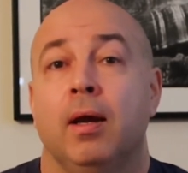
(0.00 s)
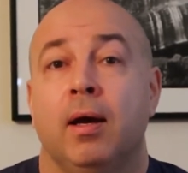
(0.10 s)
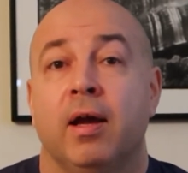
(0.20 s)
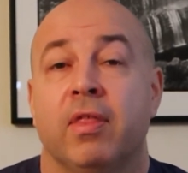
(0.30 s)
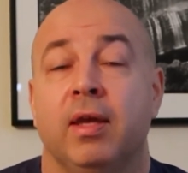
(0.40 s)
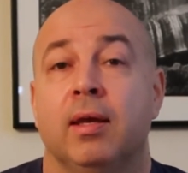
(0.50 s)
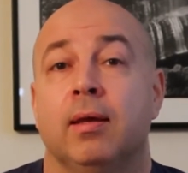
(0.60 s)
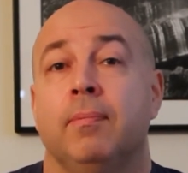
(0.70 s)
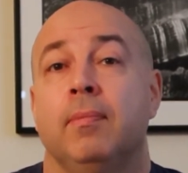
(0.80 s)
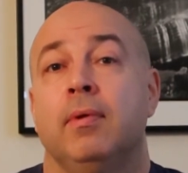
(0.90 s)
I
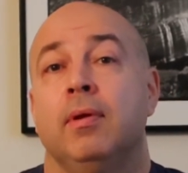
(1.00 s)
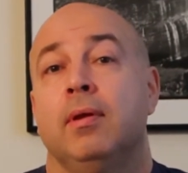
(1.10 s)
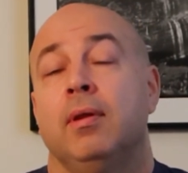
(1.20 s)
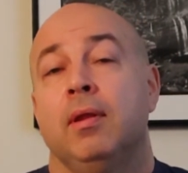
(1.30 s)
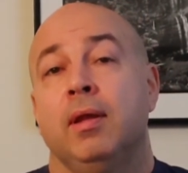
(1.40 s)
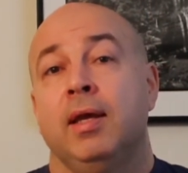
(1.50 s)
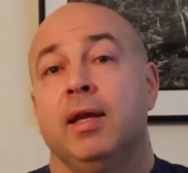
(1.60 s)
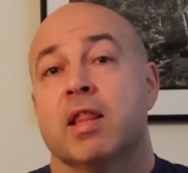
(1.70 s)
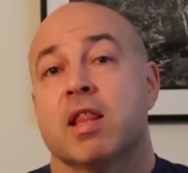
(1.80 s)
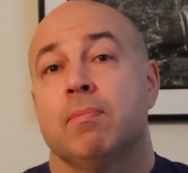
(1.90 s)
think
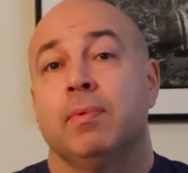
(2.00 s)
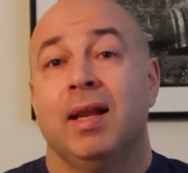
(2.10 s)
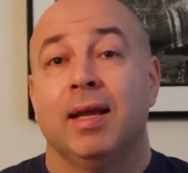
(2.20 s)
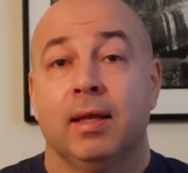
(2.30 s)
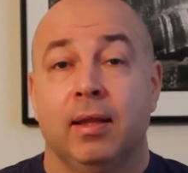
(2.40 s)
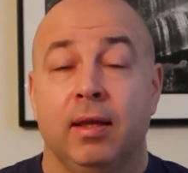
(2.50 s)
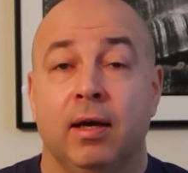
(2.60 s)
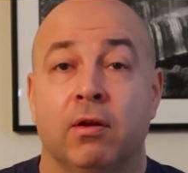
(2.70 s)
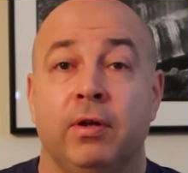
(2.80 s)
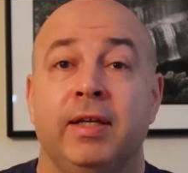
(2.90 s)
it's like the
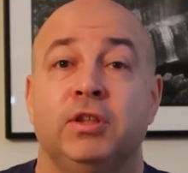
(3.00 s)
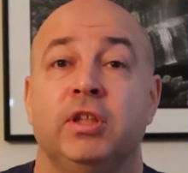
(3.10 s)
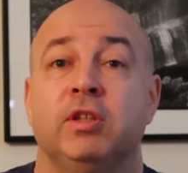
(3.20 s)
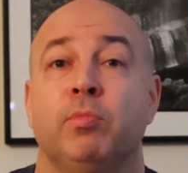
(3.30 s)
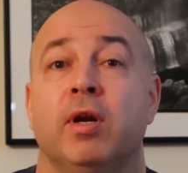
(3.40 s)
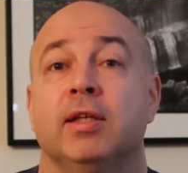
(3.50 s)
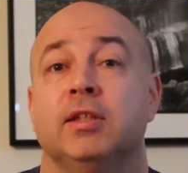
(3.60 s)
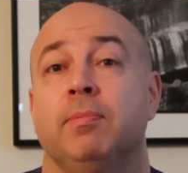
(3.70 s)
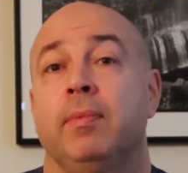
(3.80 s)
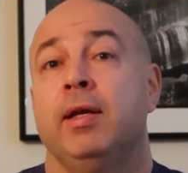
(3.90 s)
other Degenesis
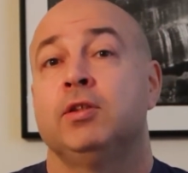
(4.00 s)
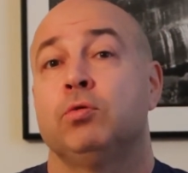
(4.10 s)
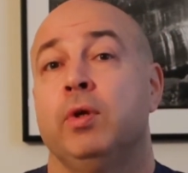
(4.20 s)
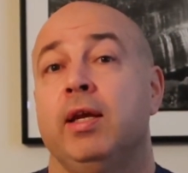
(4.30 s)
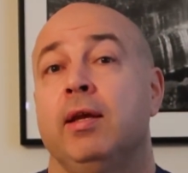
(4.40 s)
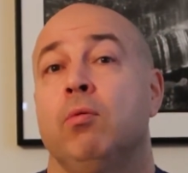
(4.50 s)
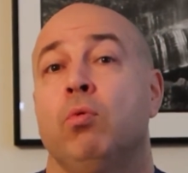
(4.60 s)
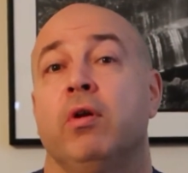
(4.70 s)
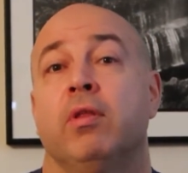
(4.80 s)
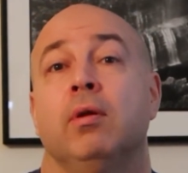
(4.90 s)
products, it's really
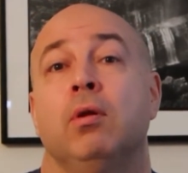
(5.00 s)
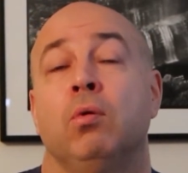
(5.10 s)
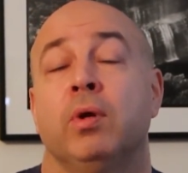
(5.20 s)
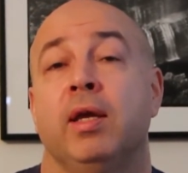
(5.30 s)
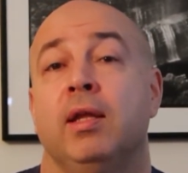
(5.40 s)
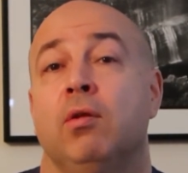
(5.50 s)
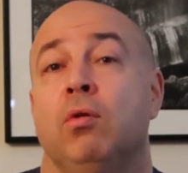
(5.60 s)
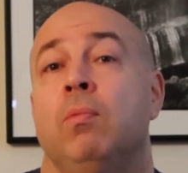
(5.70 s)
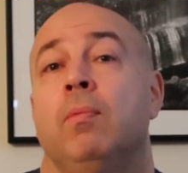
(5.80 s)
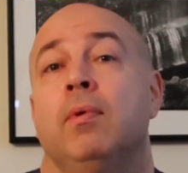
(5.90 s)
worth looking
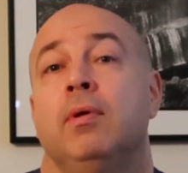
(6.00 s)
into,